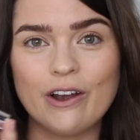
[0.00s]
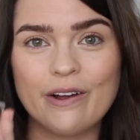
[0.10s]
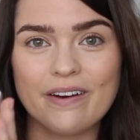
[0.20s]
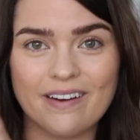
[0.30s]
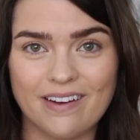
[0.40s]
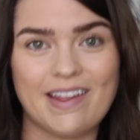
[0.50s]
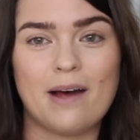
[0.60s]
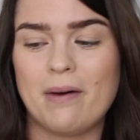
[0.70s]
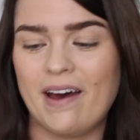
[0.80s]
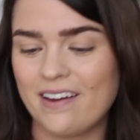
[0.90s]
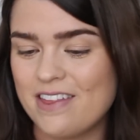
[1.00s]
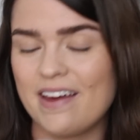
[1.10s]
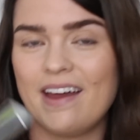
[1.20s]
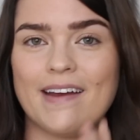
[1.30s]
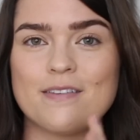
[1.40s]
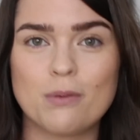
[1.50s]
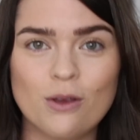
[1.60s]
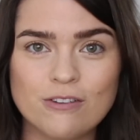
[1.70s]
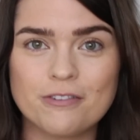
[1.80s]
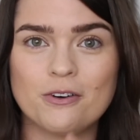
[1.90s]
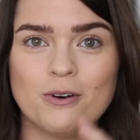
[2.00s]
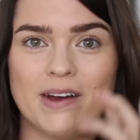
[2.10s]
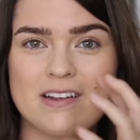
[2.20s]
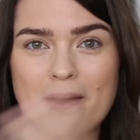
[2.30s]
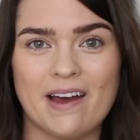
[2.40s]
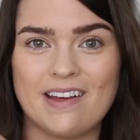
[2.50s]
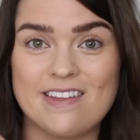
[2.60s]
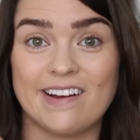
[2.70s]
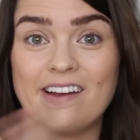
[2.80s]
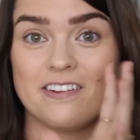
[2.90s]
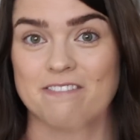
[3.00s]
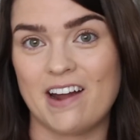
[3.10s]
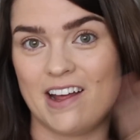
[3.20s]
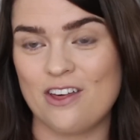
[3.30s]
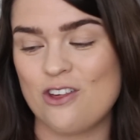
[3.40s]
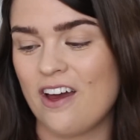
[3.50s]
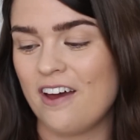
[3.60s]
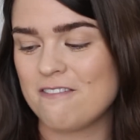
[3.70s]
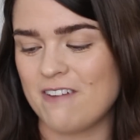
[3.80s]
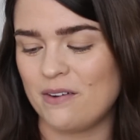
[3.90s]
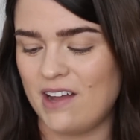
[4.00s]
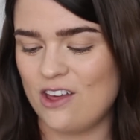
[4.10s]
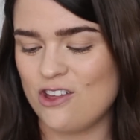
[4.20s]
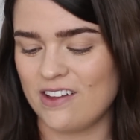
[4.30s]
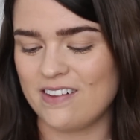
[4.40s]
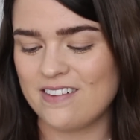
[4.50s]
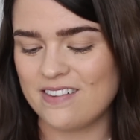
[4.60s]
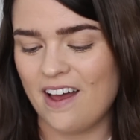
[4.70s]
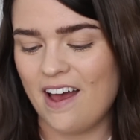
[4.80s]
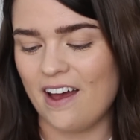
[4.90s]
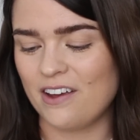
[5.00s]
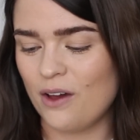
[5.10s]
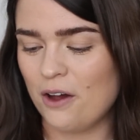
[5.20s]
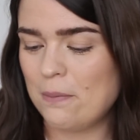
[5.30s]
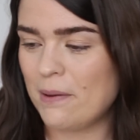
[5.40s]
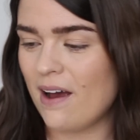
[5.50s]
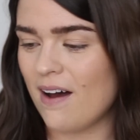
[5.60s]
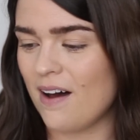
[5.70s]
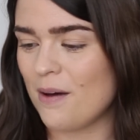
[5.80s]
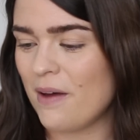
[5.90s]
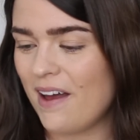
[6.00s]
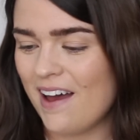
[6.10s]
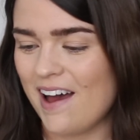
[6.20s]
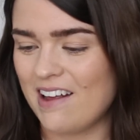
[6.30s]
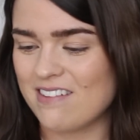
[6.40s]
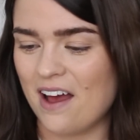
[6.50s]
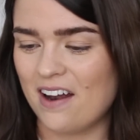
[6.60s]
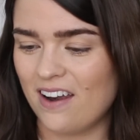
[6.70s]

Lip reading: Look at that packaging, it's beautiful, it's packaged like the Vanish foundations, and you open it up and it's a